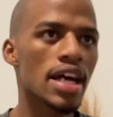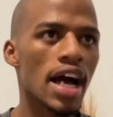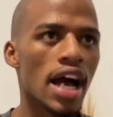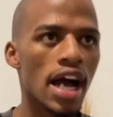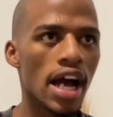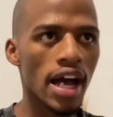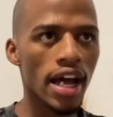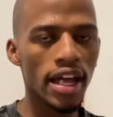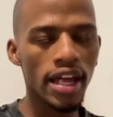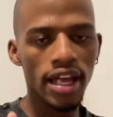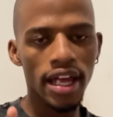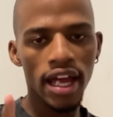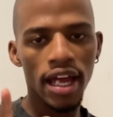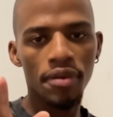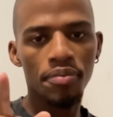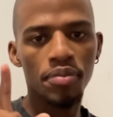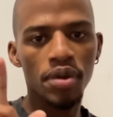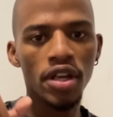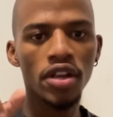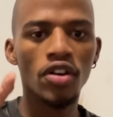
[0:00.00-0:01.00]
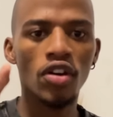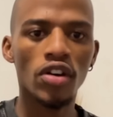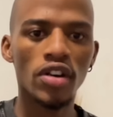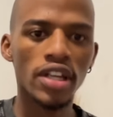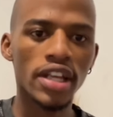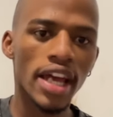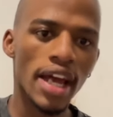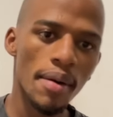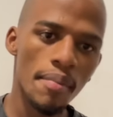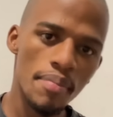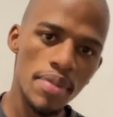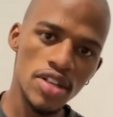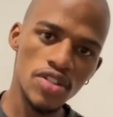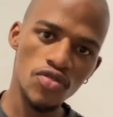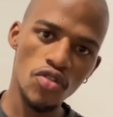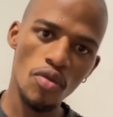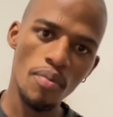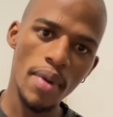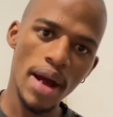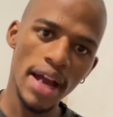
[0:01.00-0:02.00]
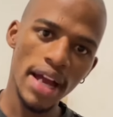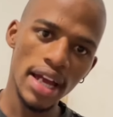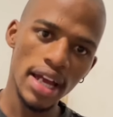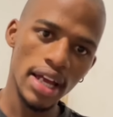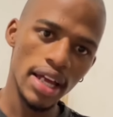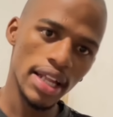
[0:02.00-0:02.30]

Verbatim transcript: I had been on campus for my